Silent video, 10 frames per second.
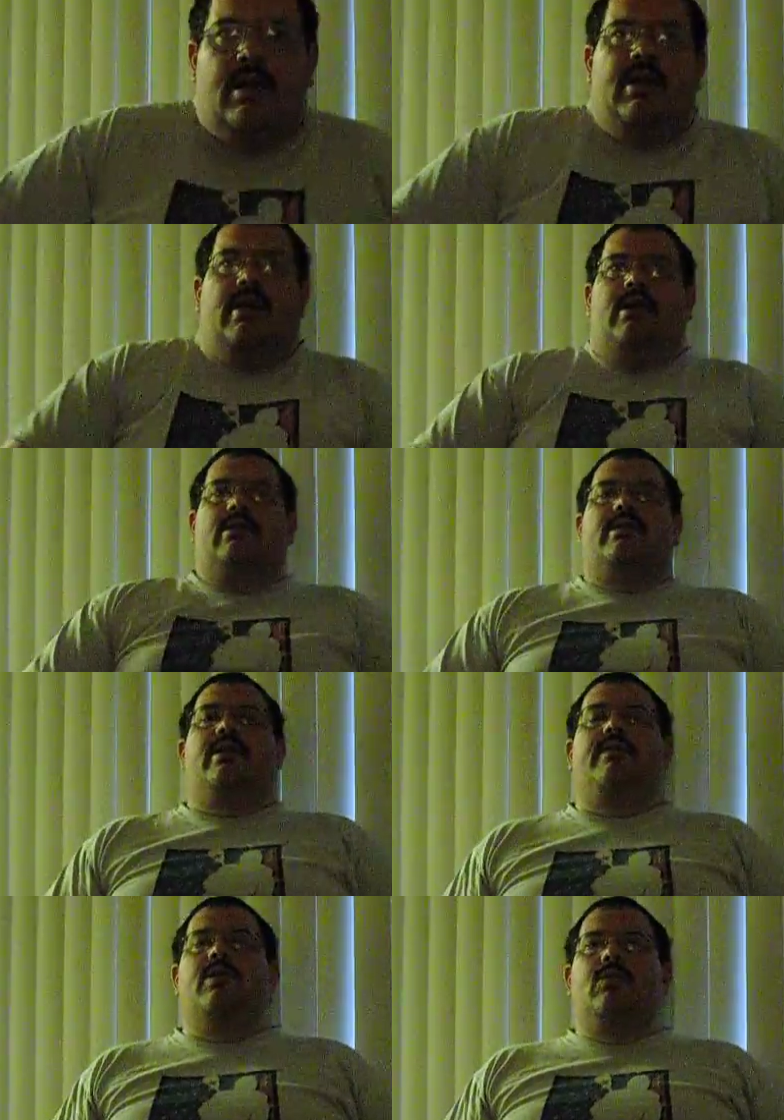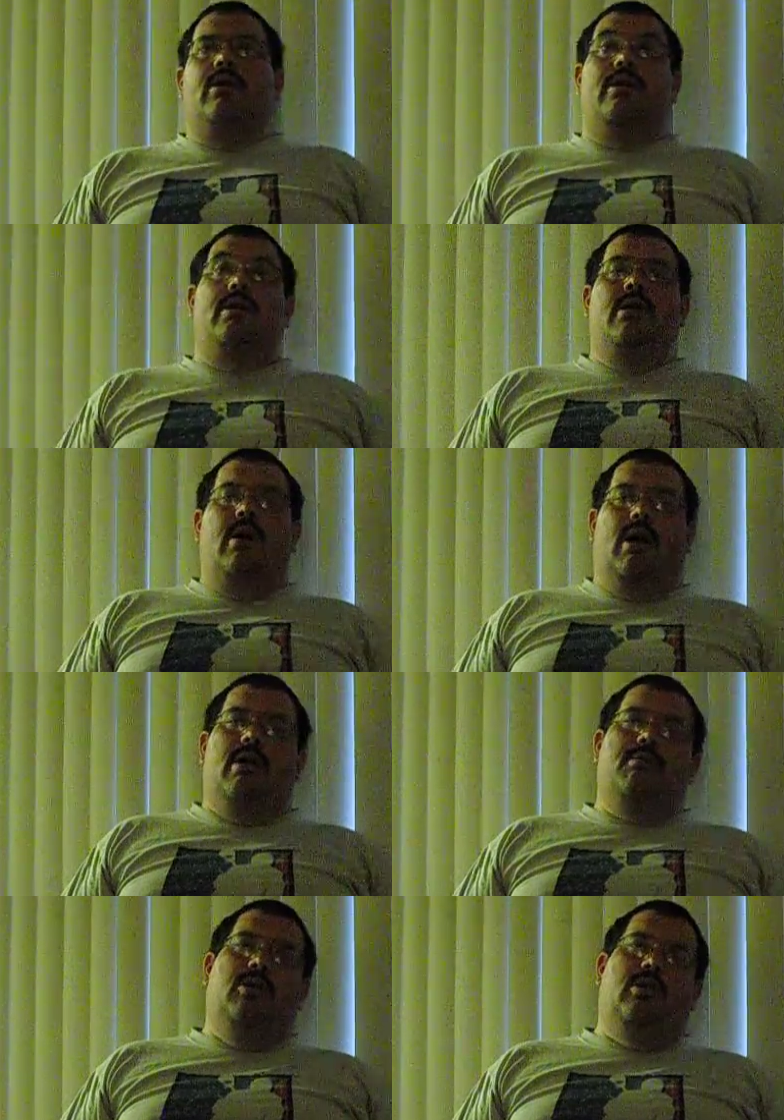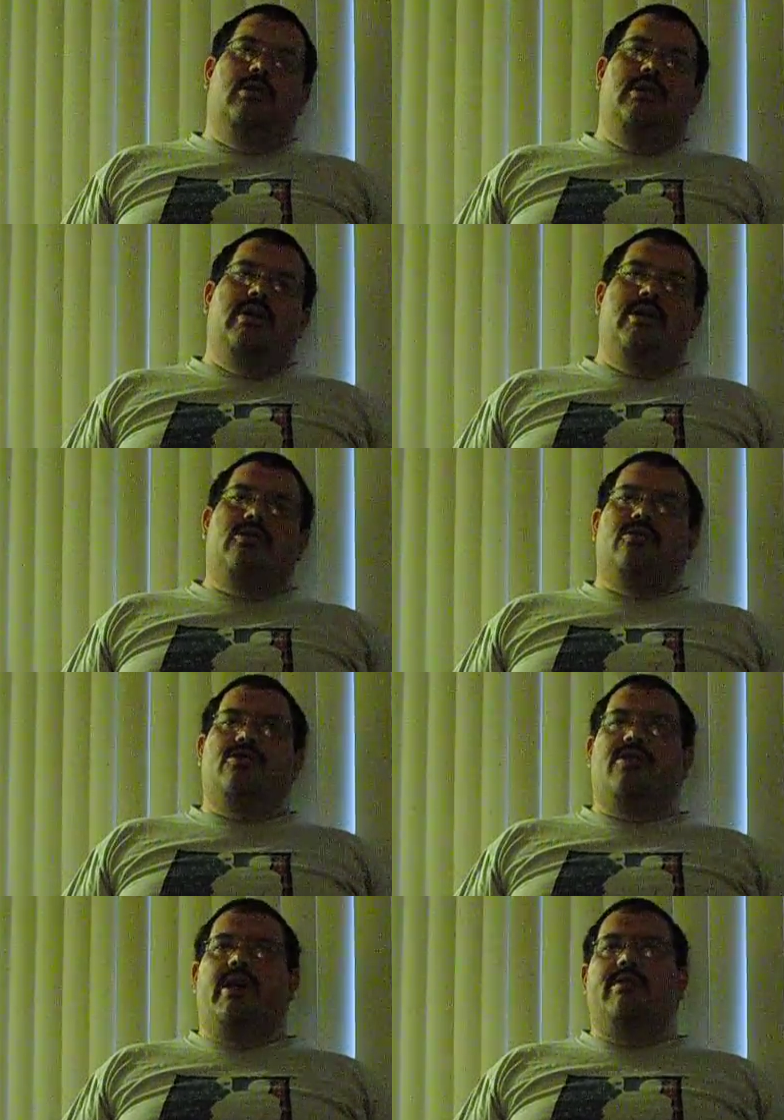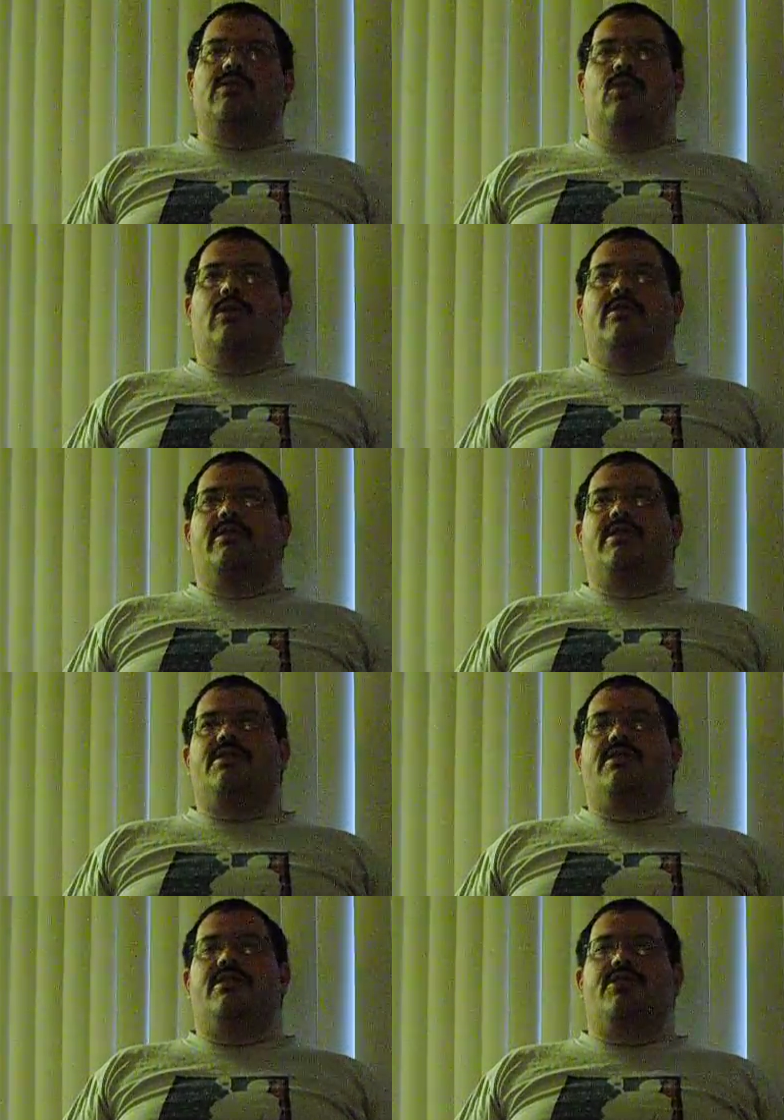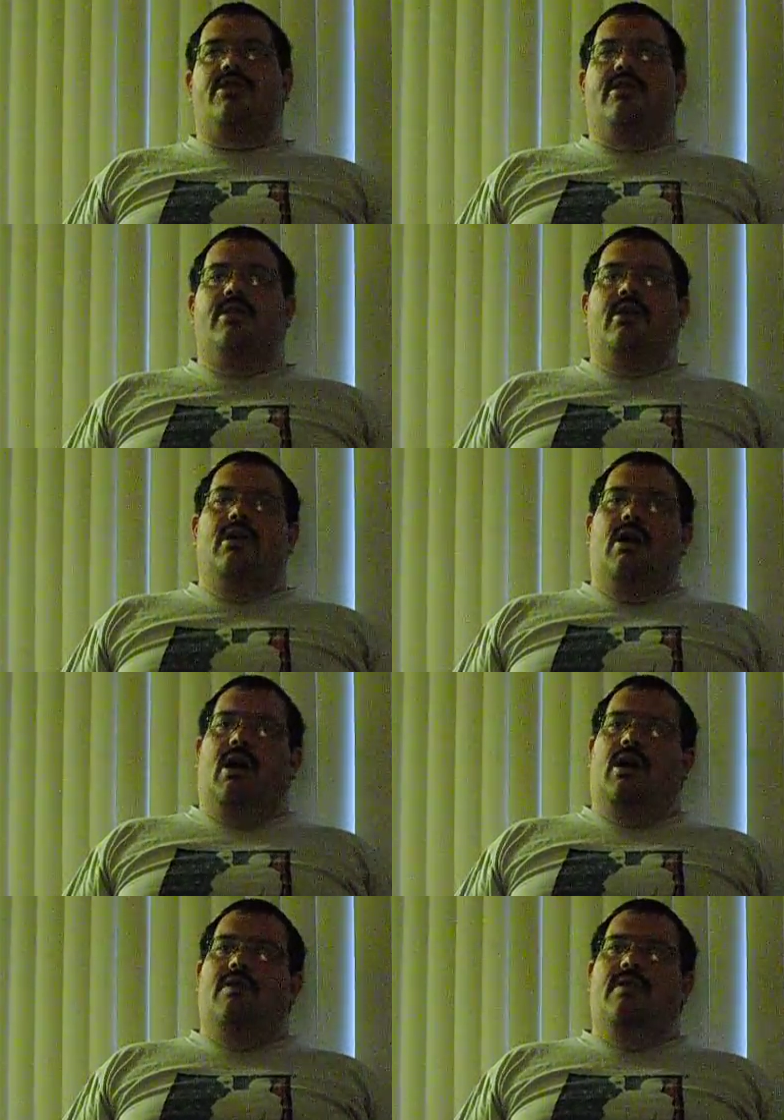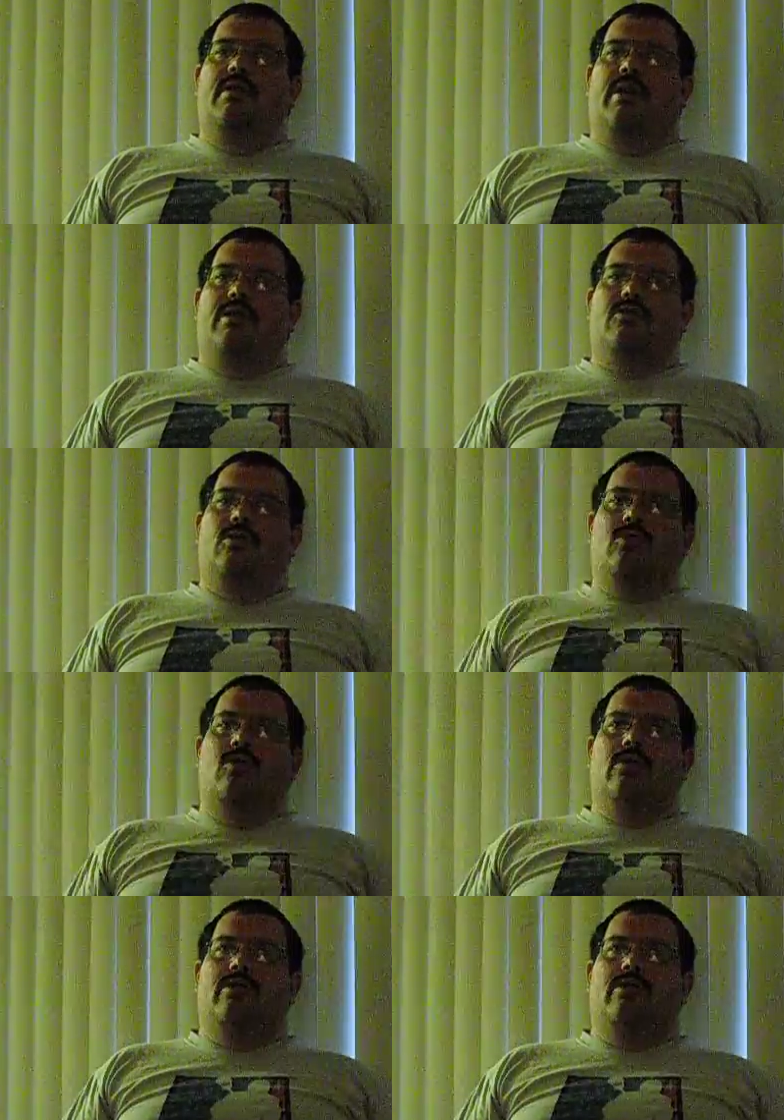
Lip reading: Hello again, everyone. I'm Paul the Nitro Skyrus. Welcome to this edition of the Nitro Corner.